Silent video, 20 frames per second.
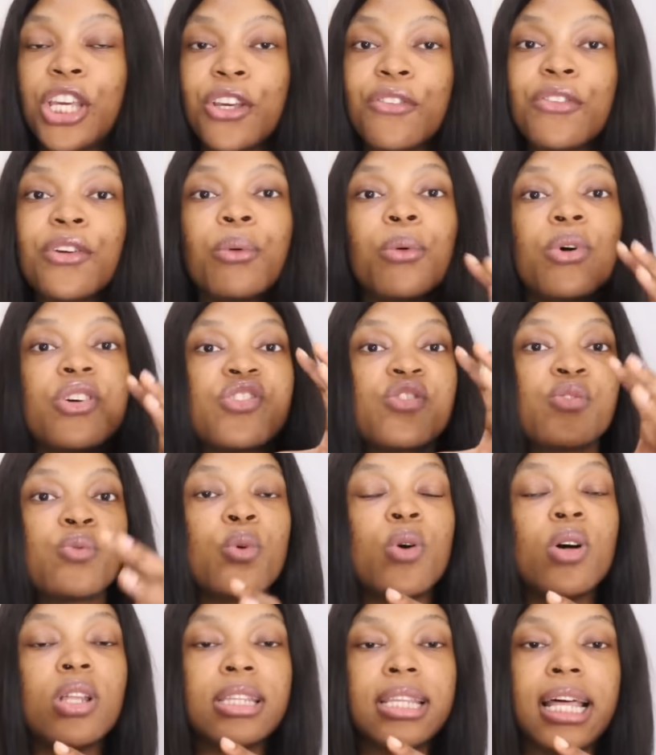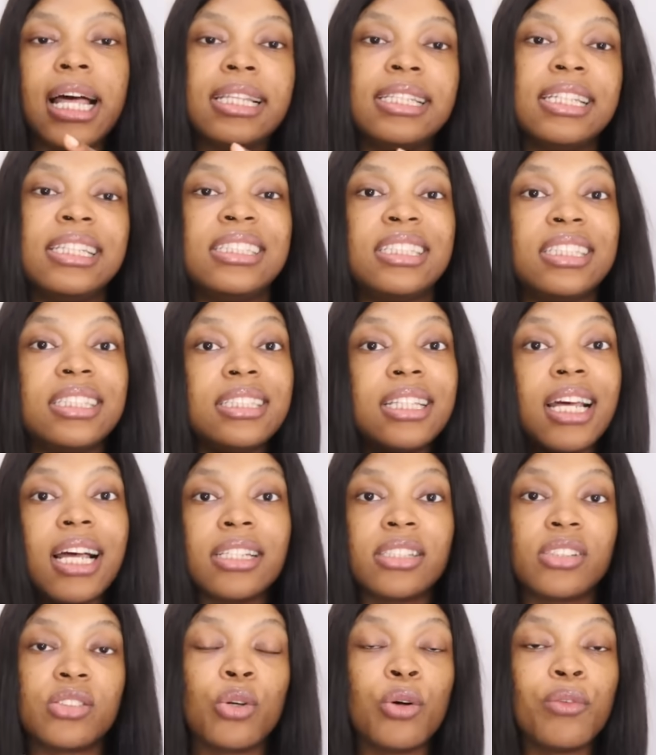if he was the one that they did
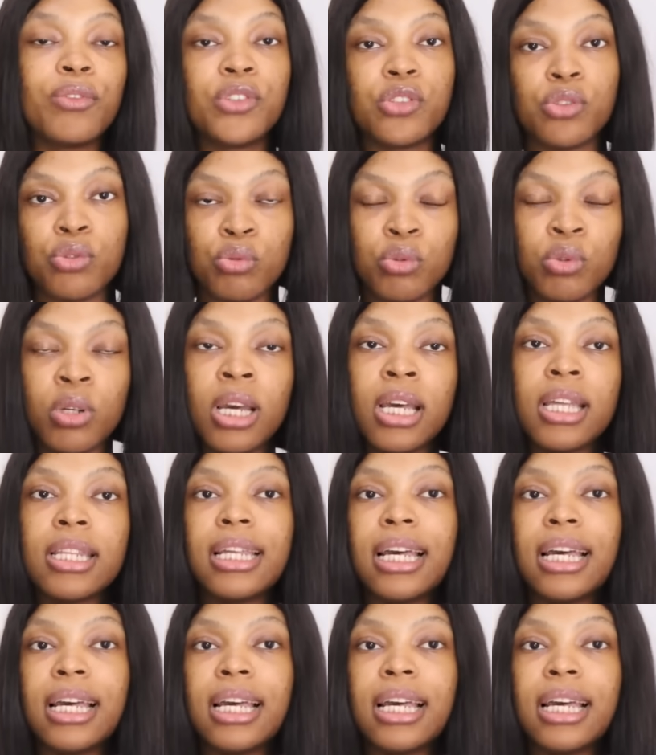that stuff to,